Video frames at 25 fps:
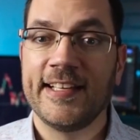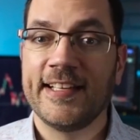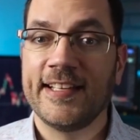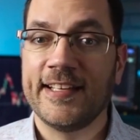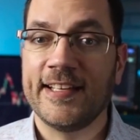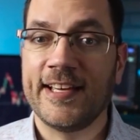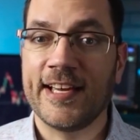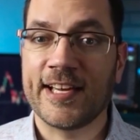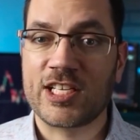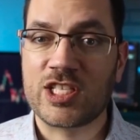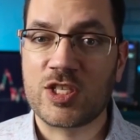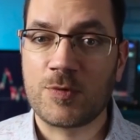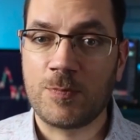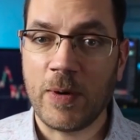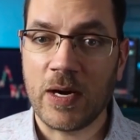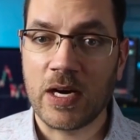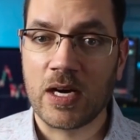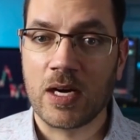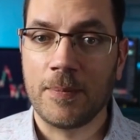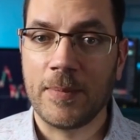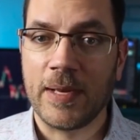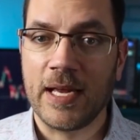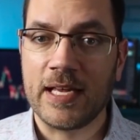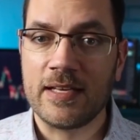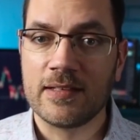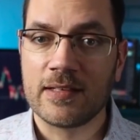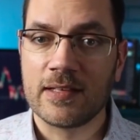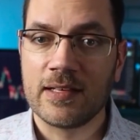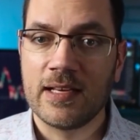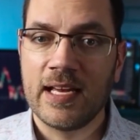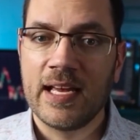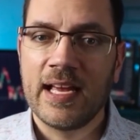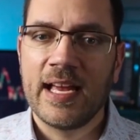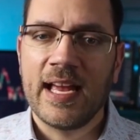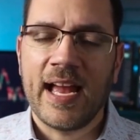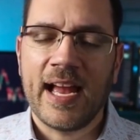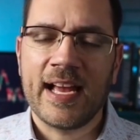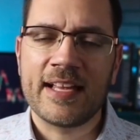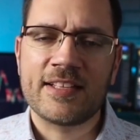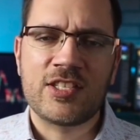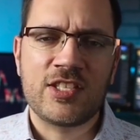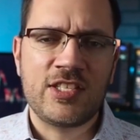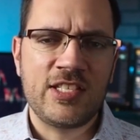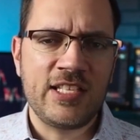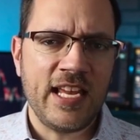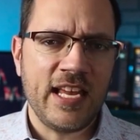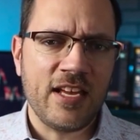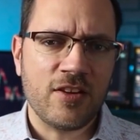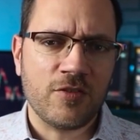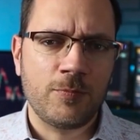experiment, and
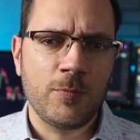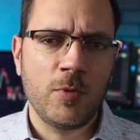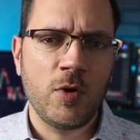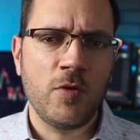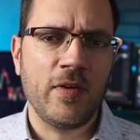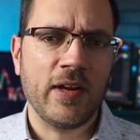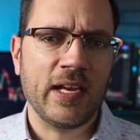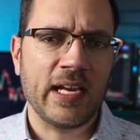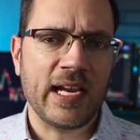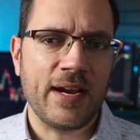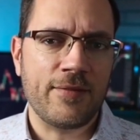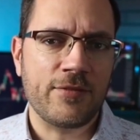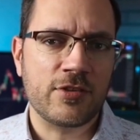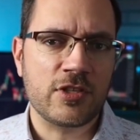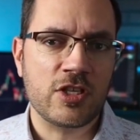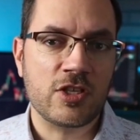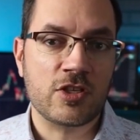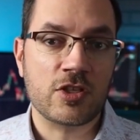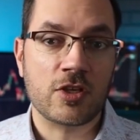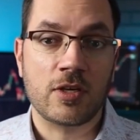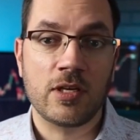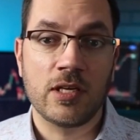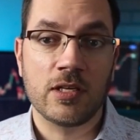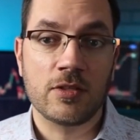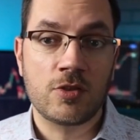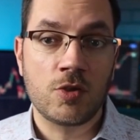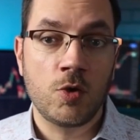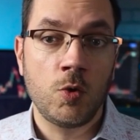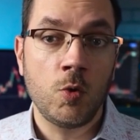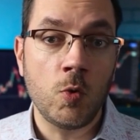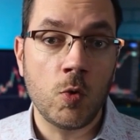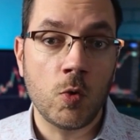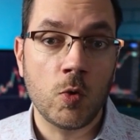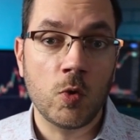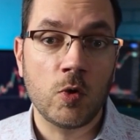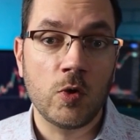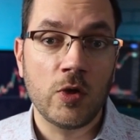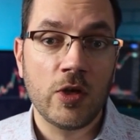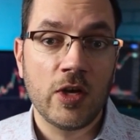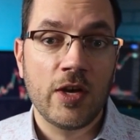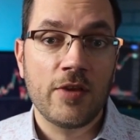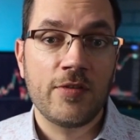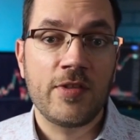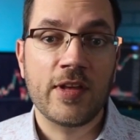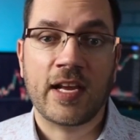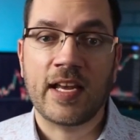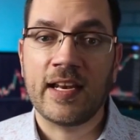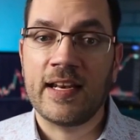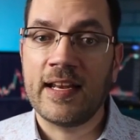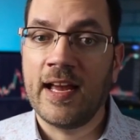see if moving averages are a tool
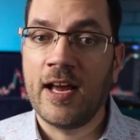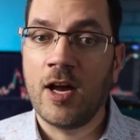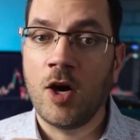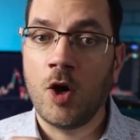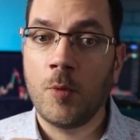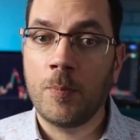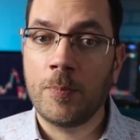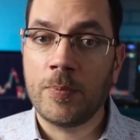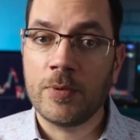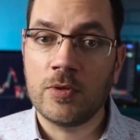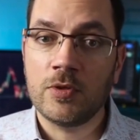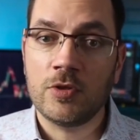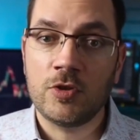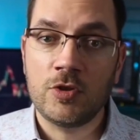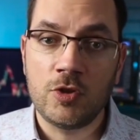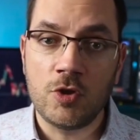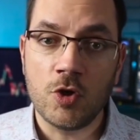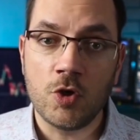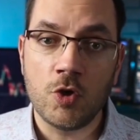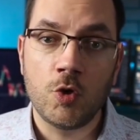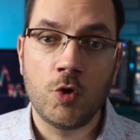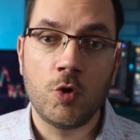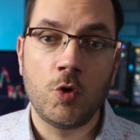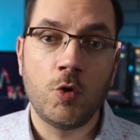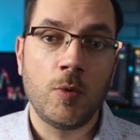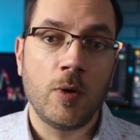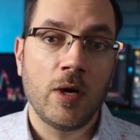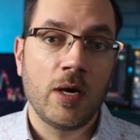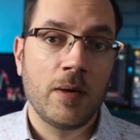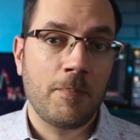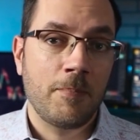that can help you